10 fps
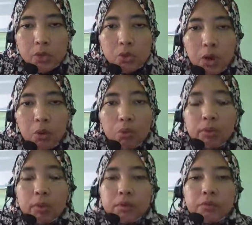So
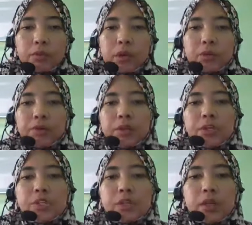our
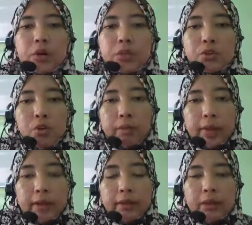function now is
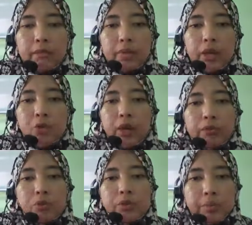combined, but you
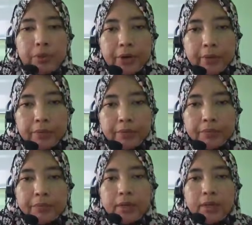have to separate.
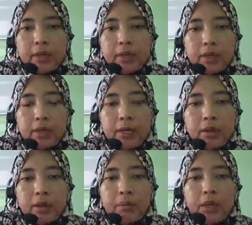Okay,
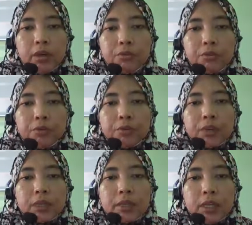if
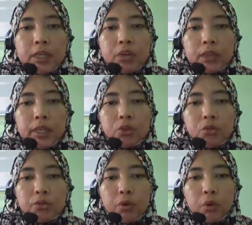t need to
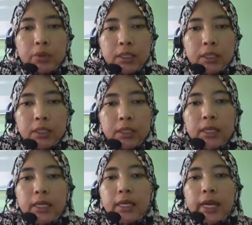follow t
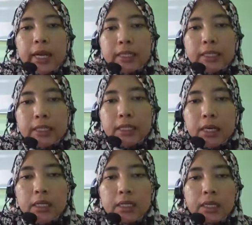and
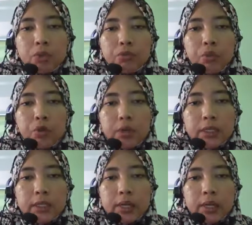theta need to follow
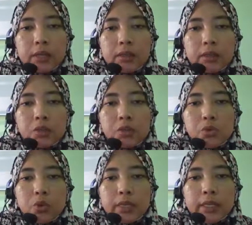theta,
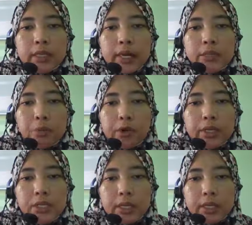so in the
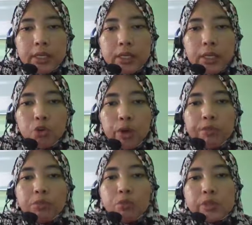exponential here, you
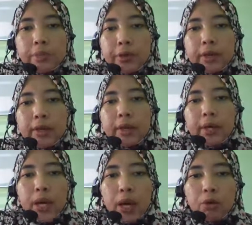have to separate.
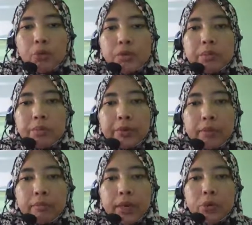How to
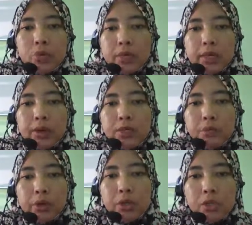separate? By using
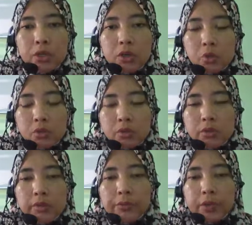exponential
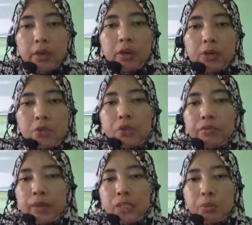rules. Okay, rules
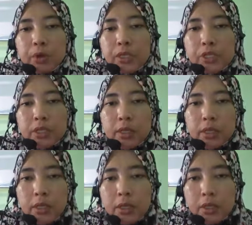of exponential.
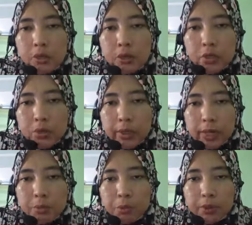So this one,
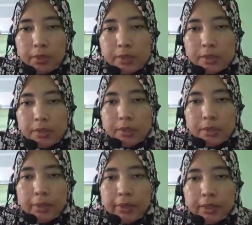exponents,
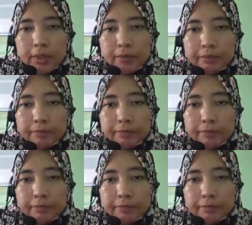separated.